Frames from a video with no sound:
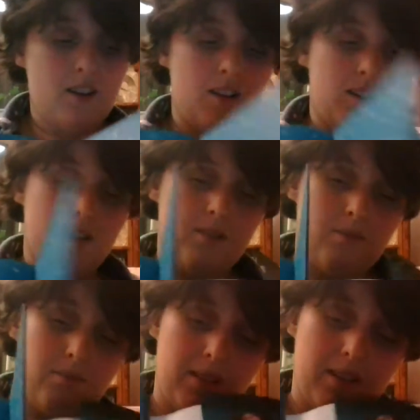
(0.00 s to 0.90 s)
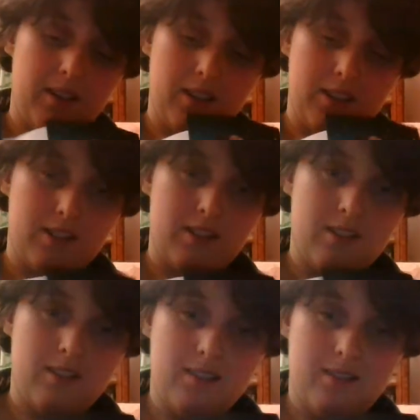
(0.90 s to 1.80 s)
oh my gosh.
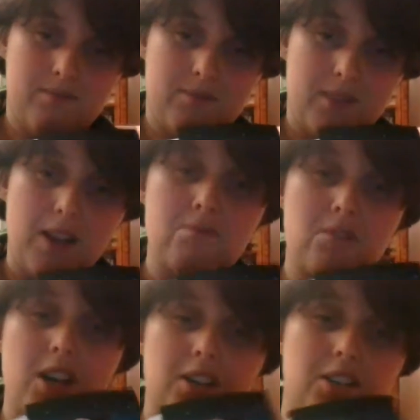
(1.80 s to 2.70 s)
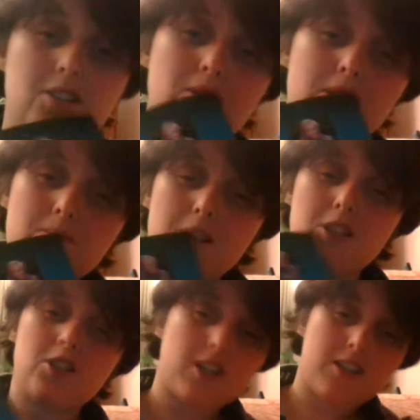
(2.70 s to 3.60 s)
I'm trying to do as
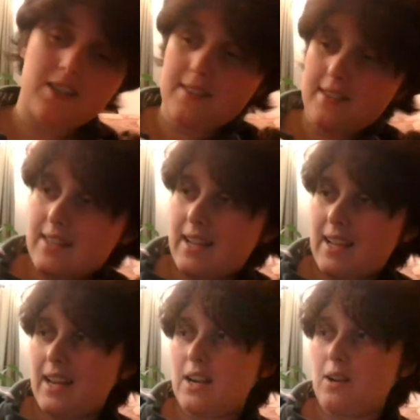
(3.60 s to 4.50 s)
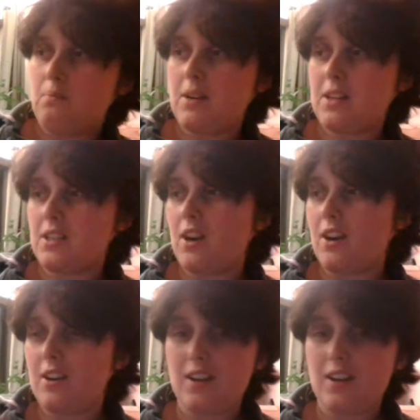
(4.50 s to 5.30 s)
much justice as I can here, but it's